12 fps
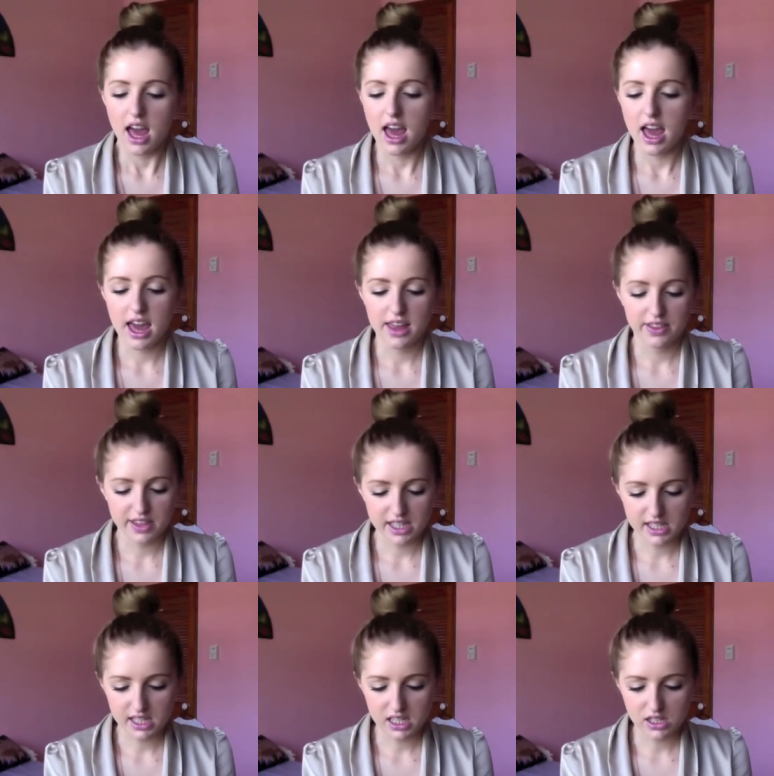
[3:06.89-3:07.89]
and this
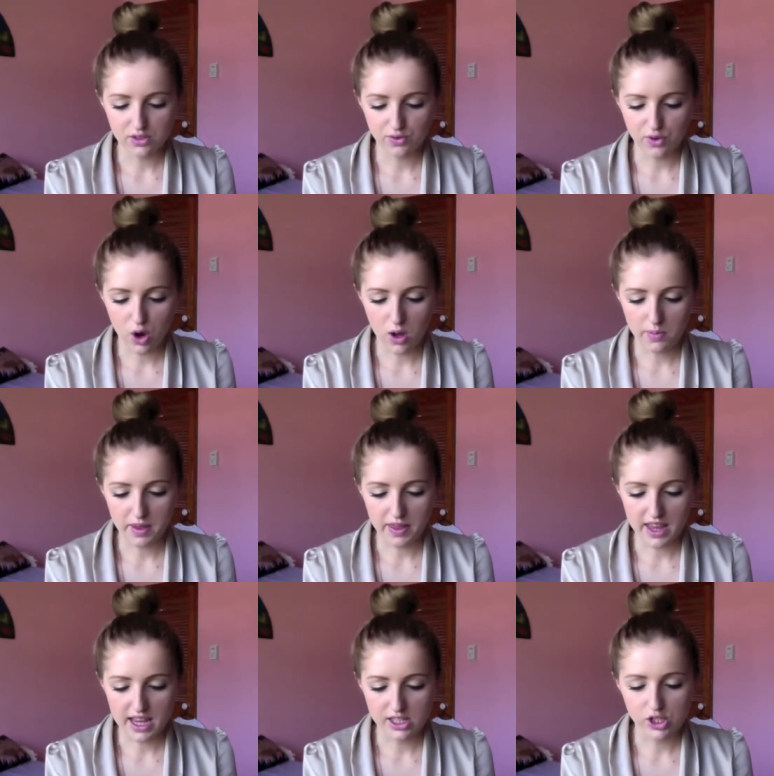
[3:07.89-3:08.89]
is from
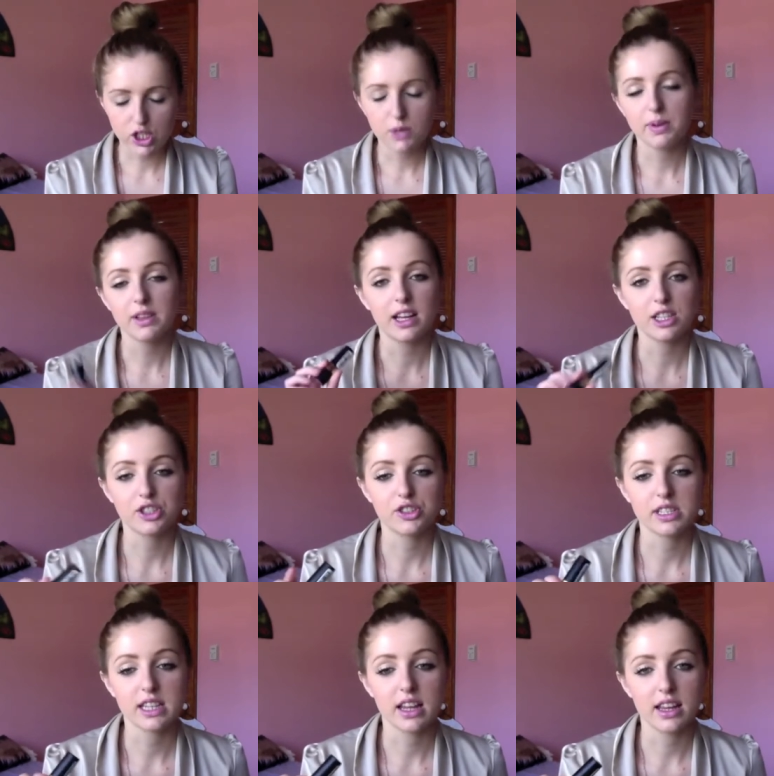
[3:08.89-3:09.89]
their Super
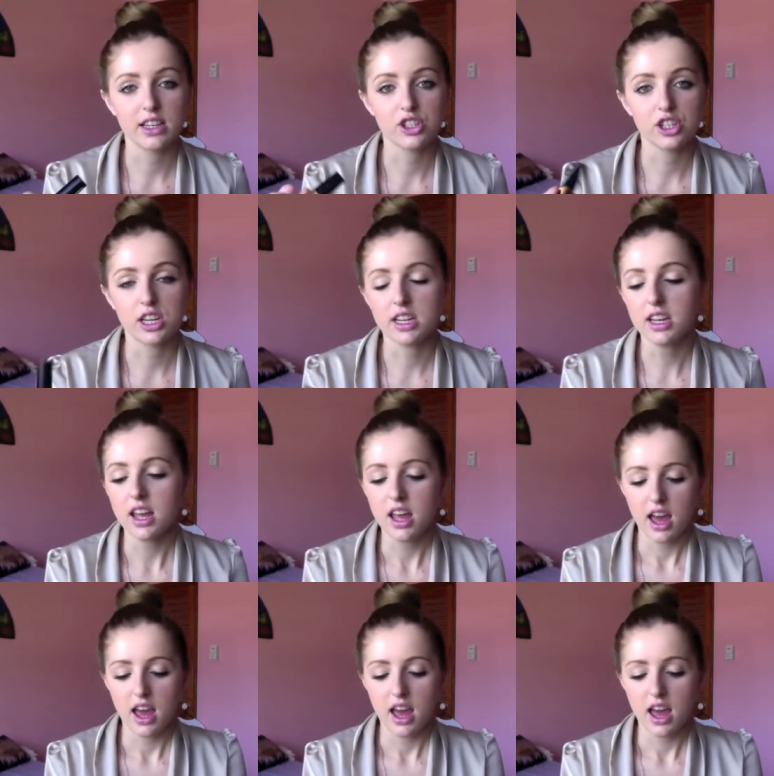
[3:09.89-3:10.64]
Lustrous collection